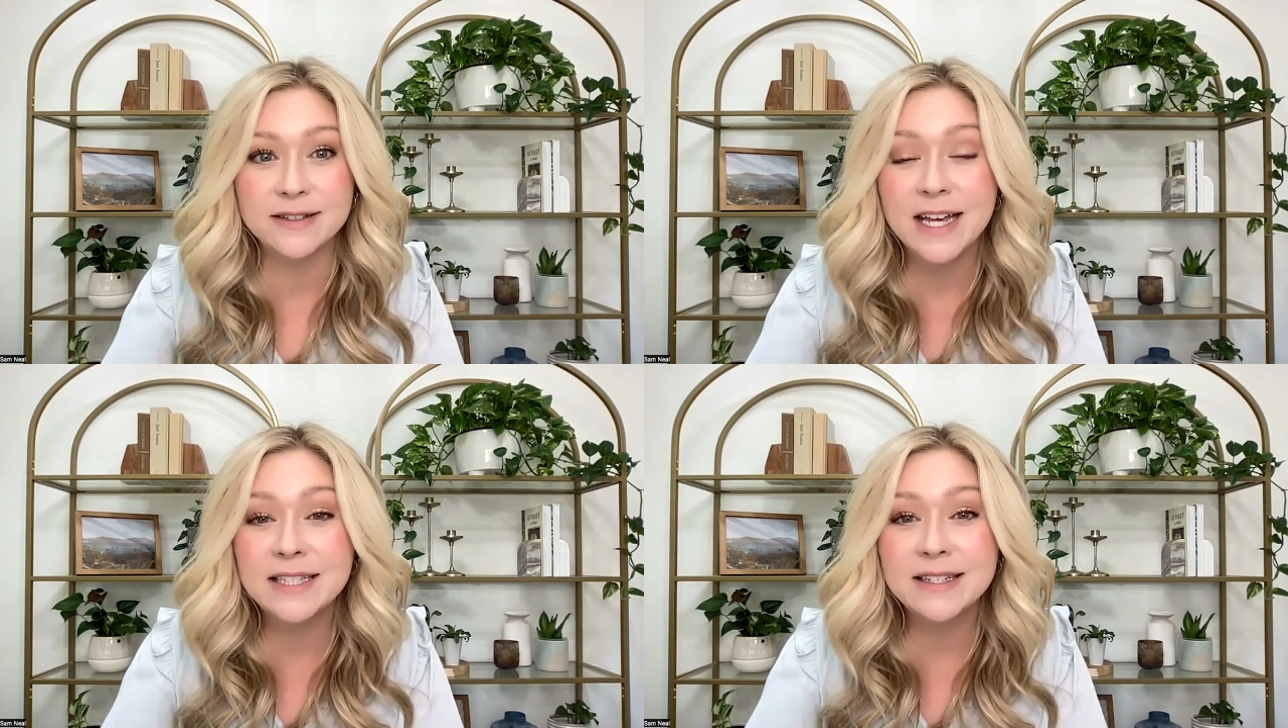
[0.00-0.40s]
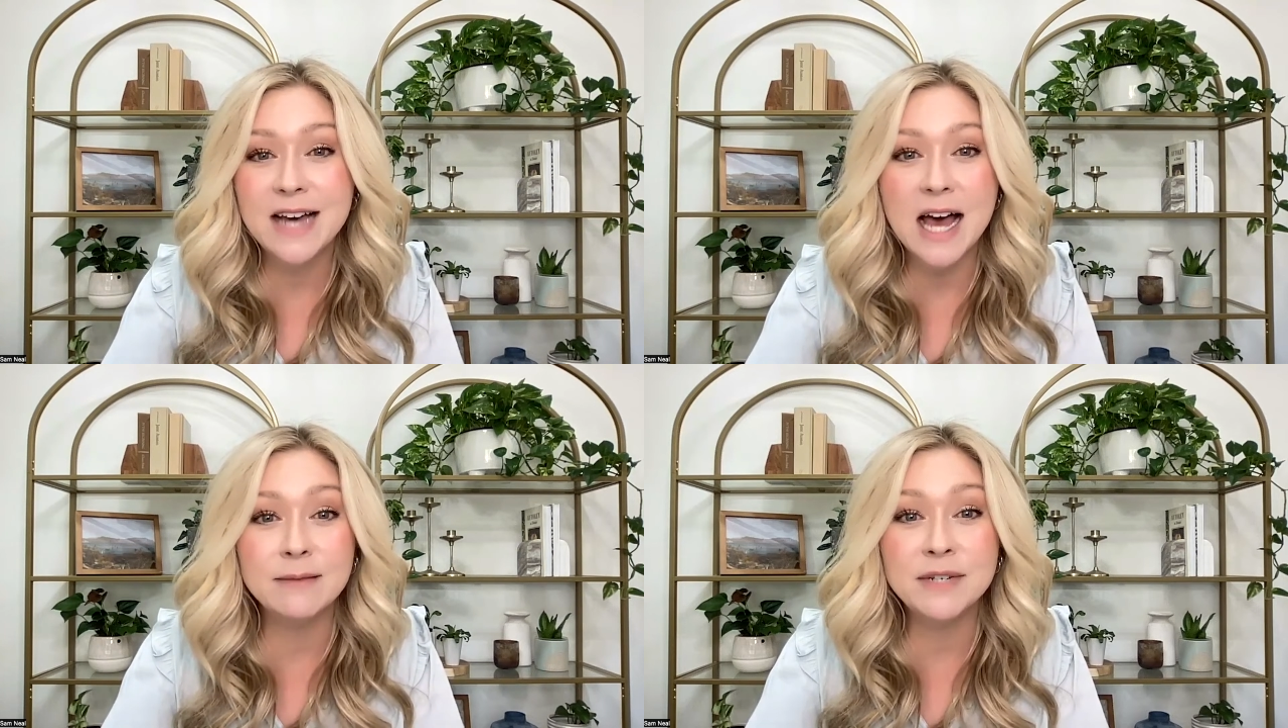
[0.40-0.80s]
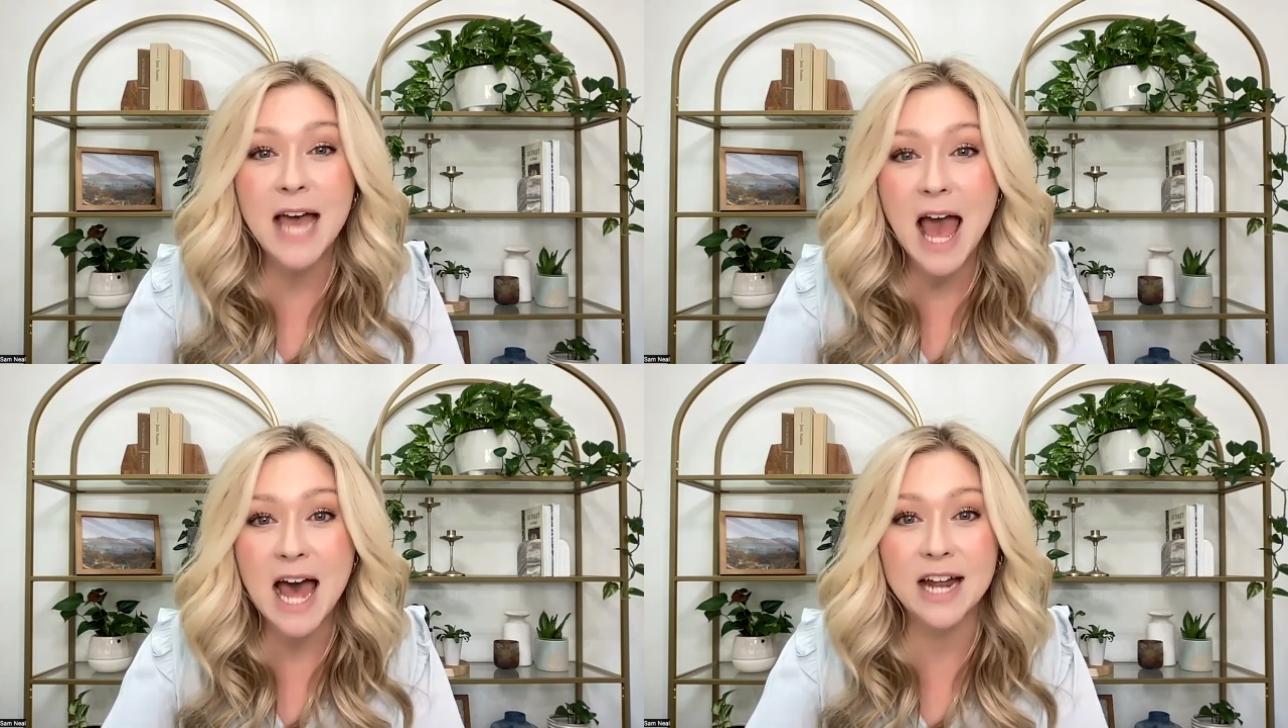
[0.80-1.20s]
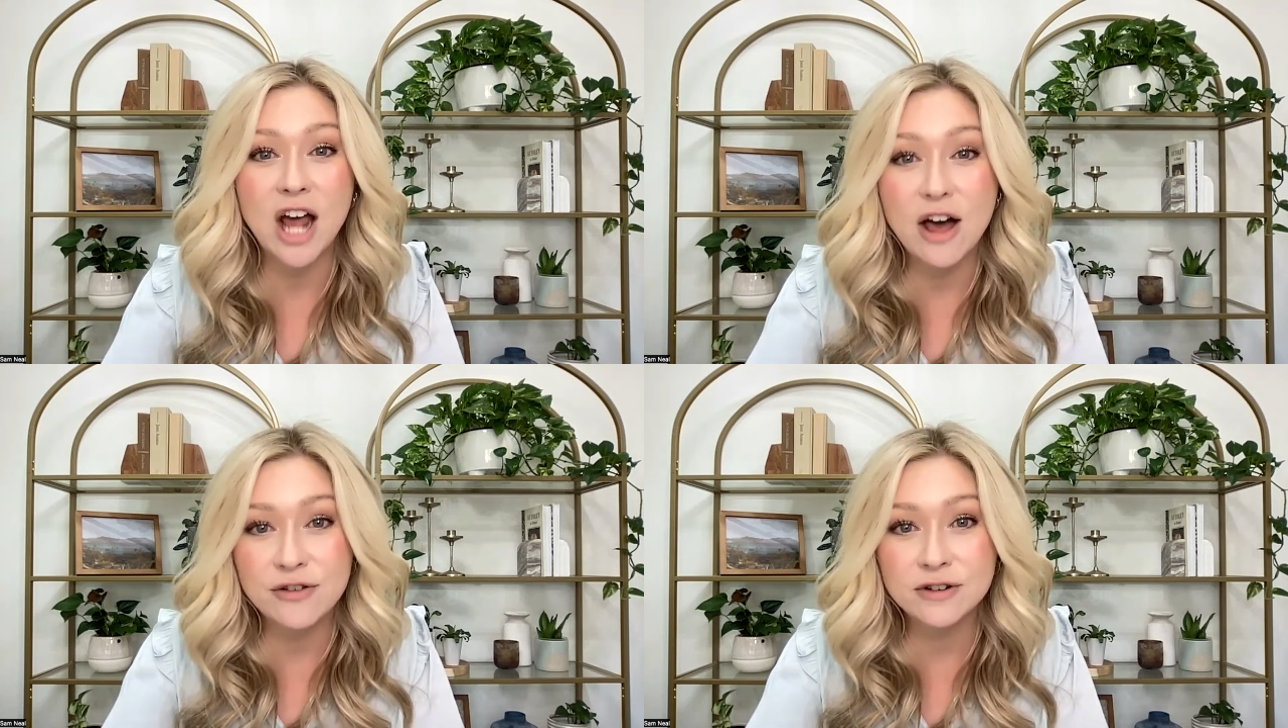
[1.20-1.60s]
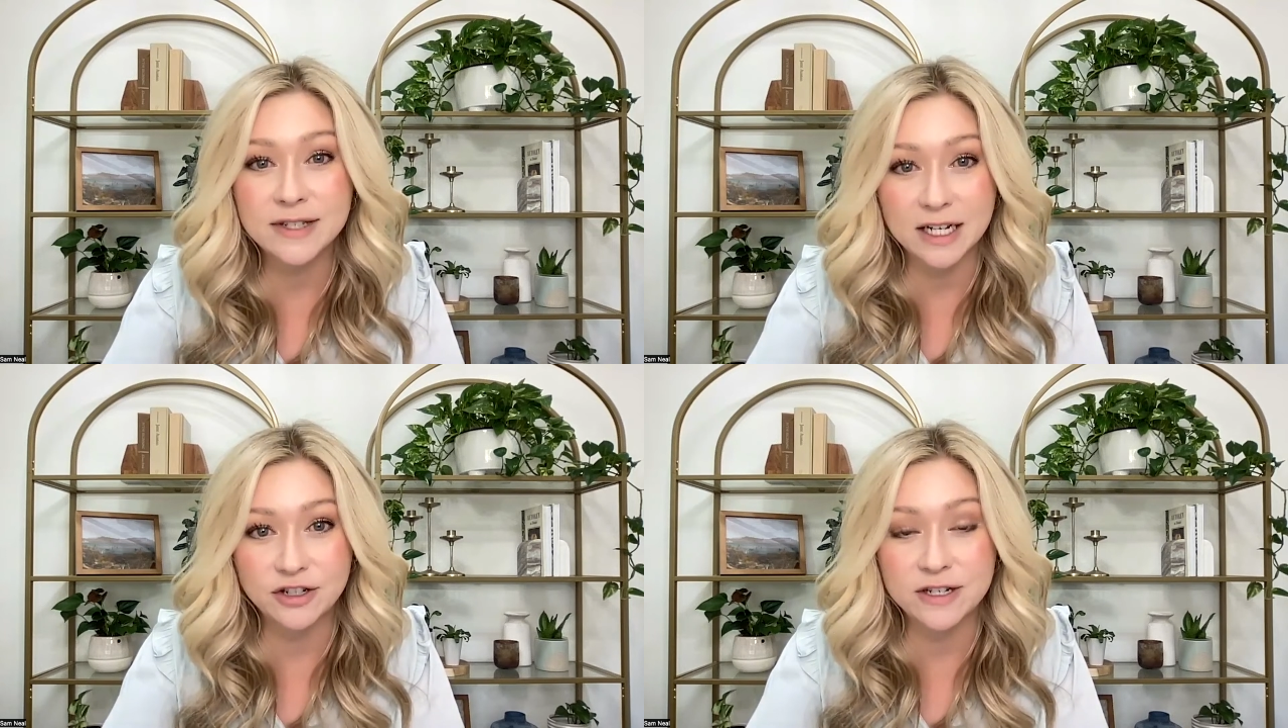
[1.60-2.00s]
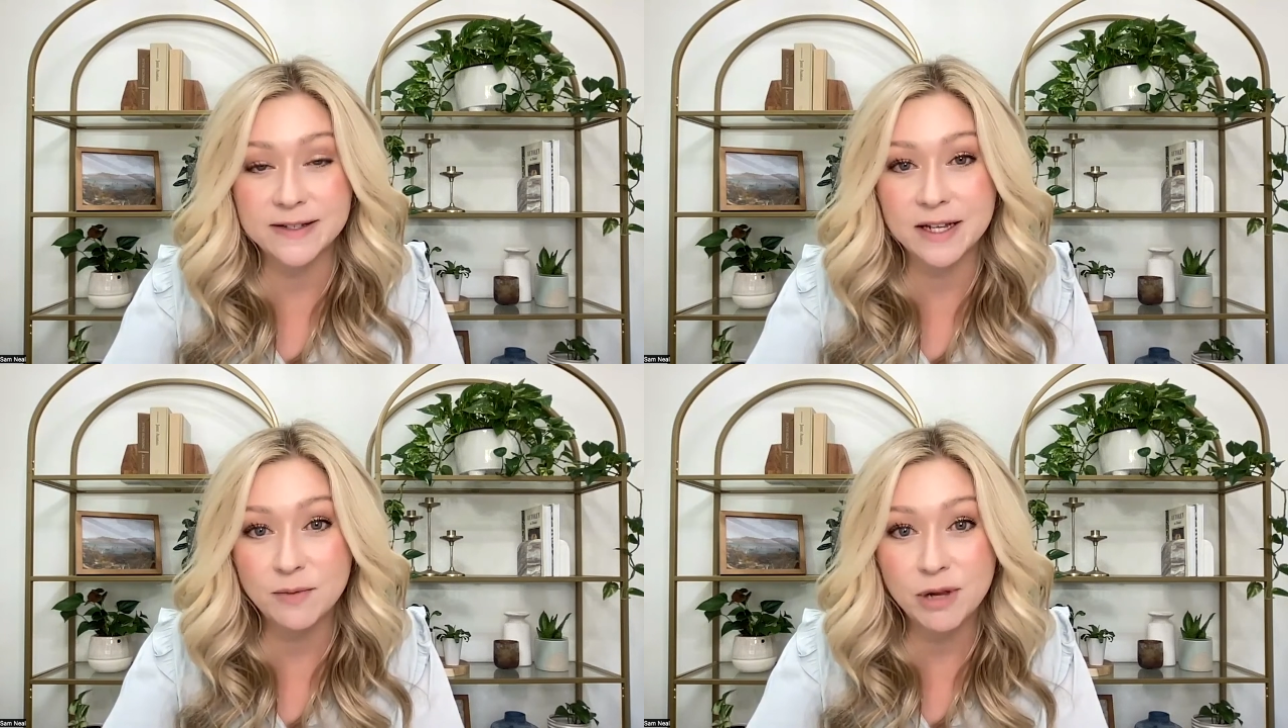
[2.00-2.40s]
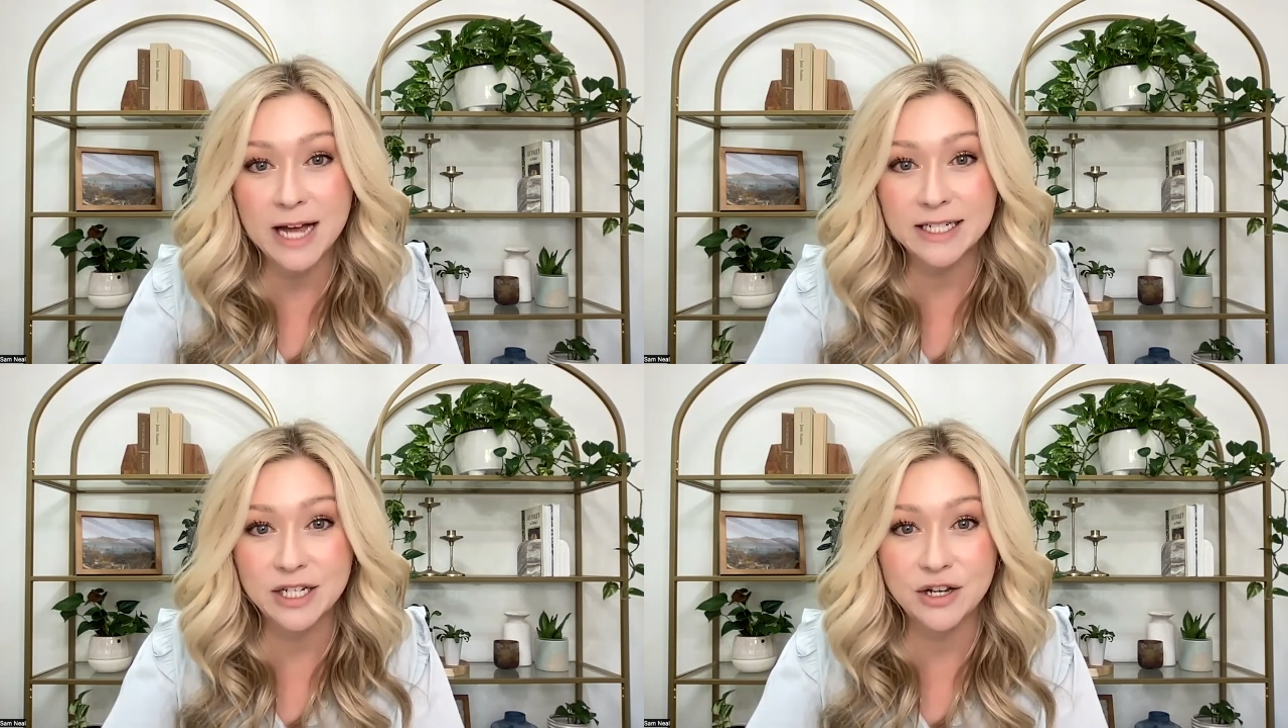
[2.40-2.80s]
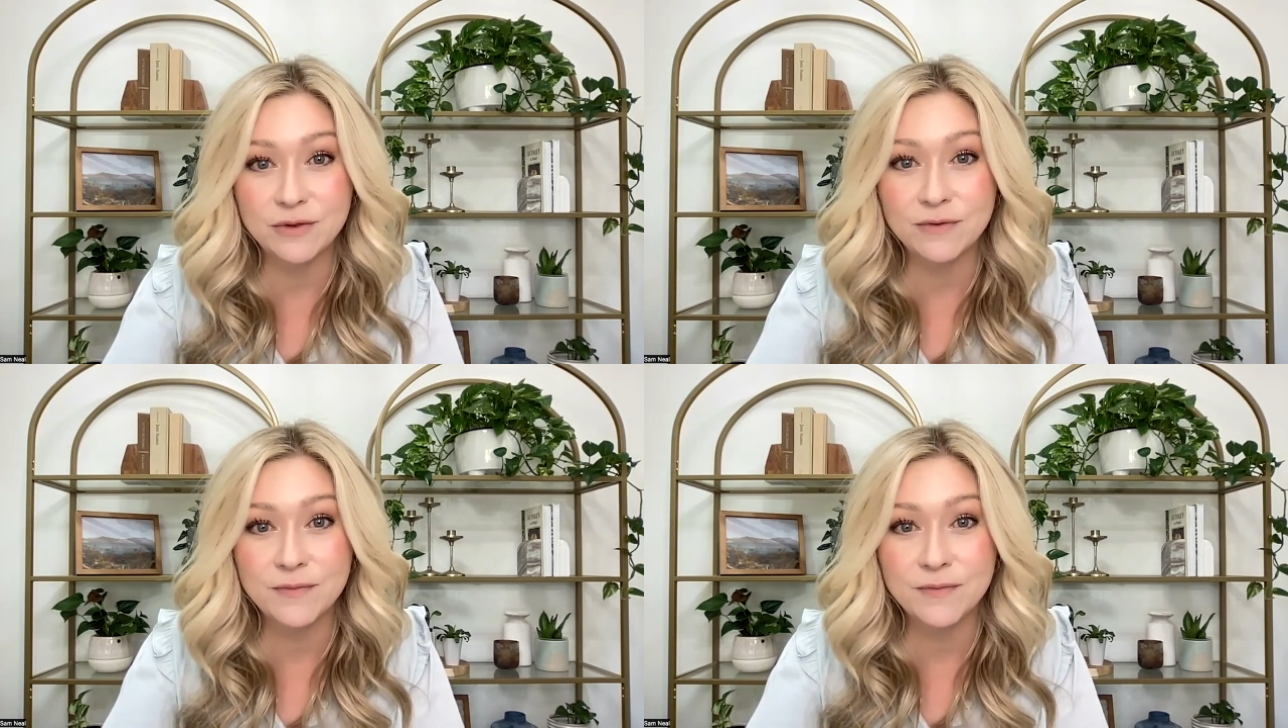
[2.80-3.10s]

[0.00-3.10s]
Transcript: it's time to add other sections that apply to you.